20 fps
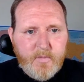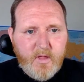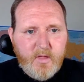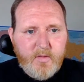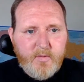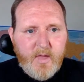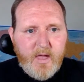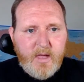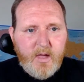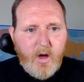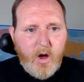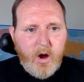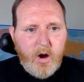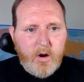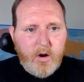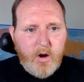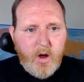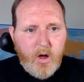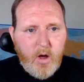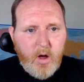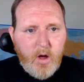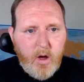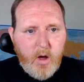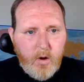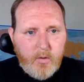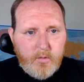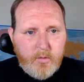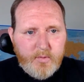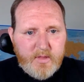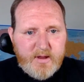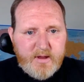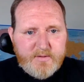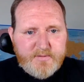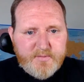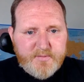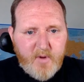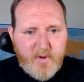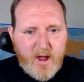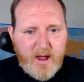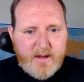they are only
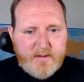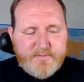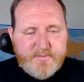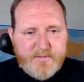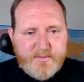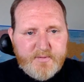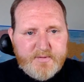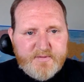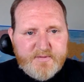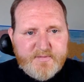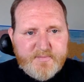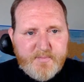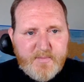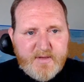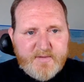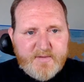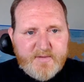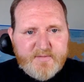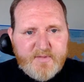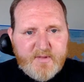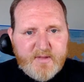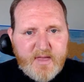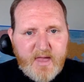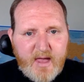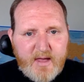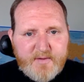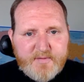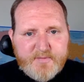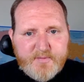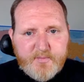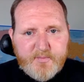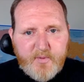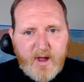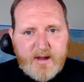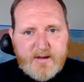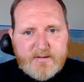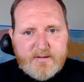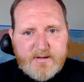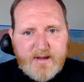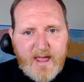trying to dismiss the case
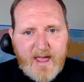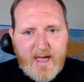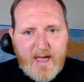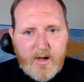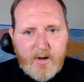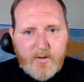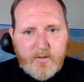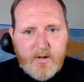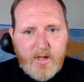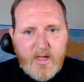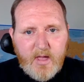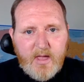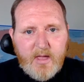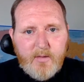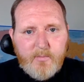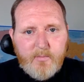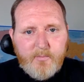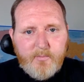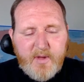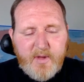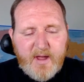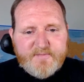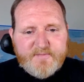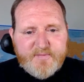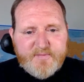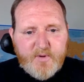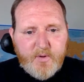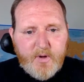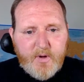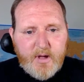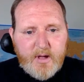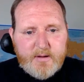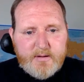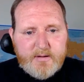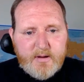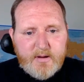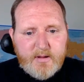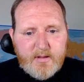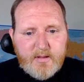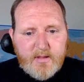right now based
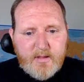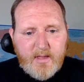on